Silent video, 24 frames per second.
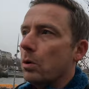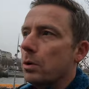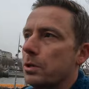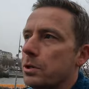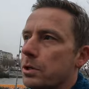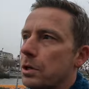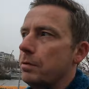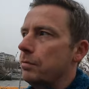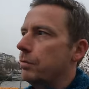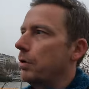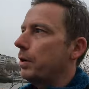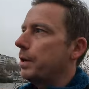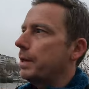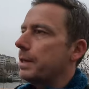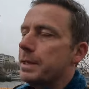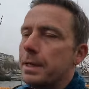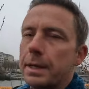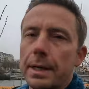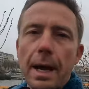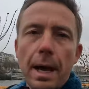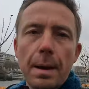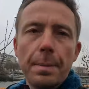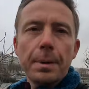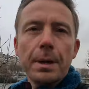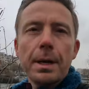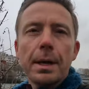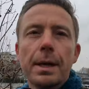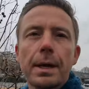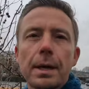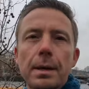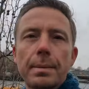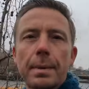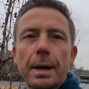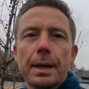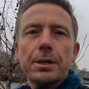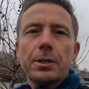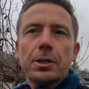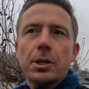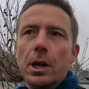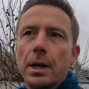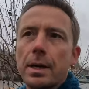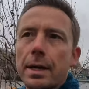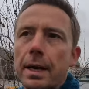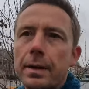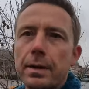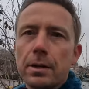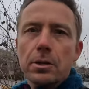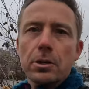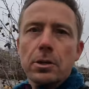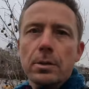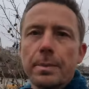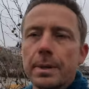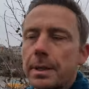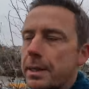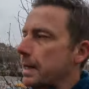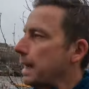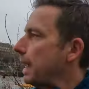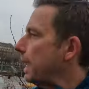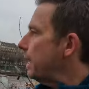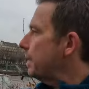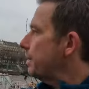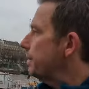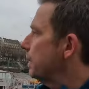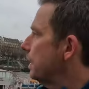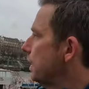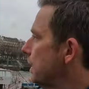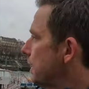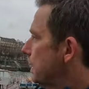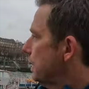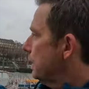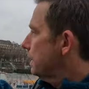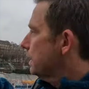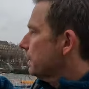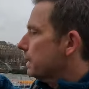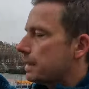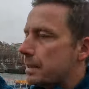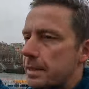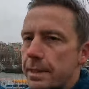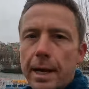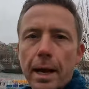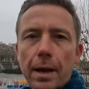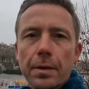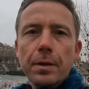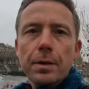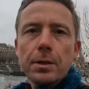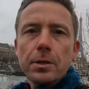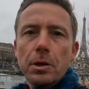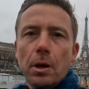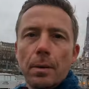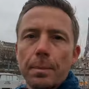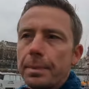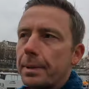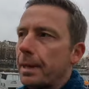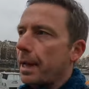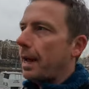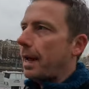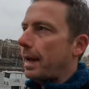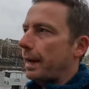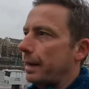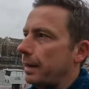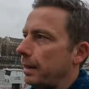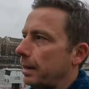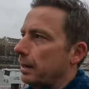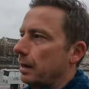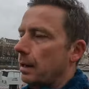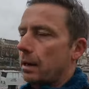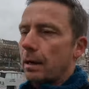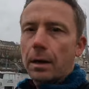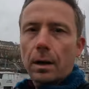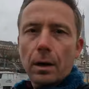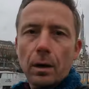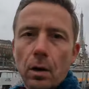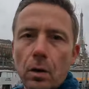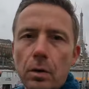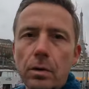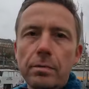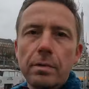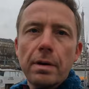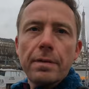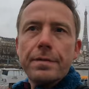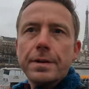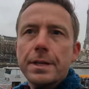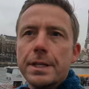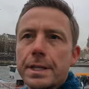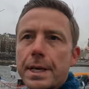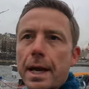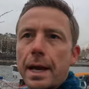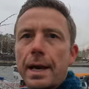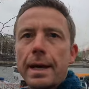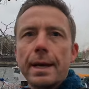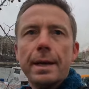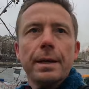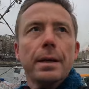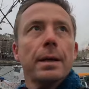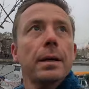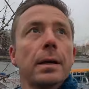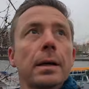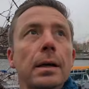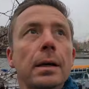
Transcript: or two running today, but you can imagine in the summertime, sat on the top deck along the River Seine,